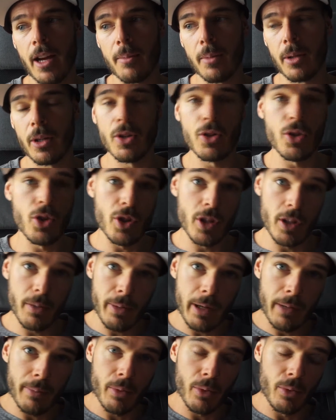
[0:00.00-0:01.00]
because usually
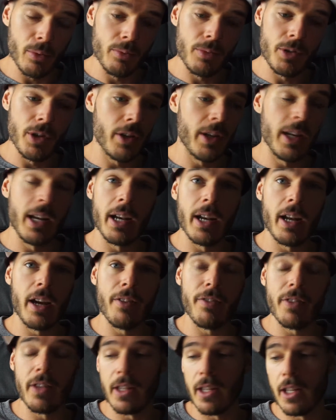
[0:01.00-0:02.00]
people don't eat
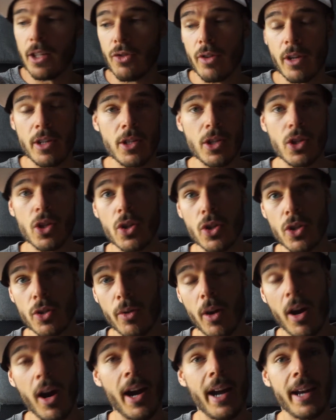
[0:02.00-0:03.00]
enough and then they transition
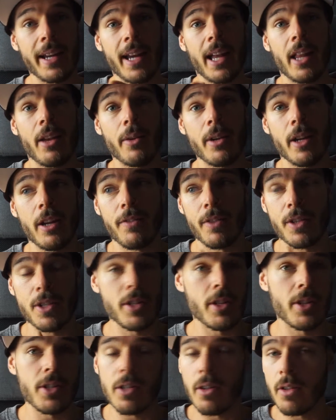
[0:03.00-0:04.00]
to a higher calorie
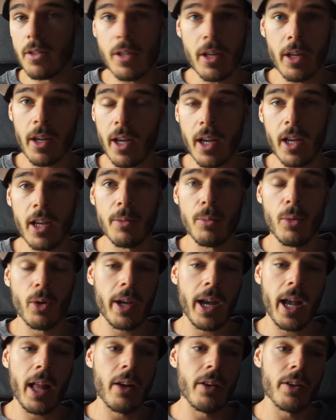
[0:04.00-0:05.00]
deficit, so it's like, hey, more
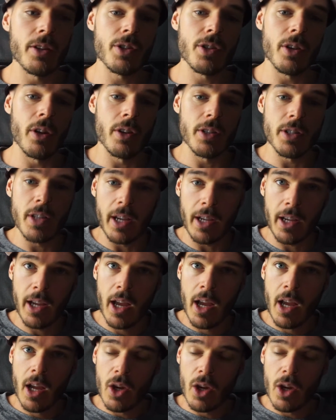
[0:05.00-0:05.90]
calories, so it's like,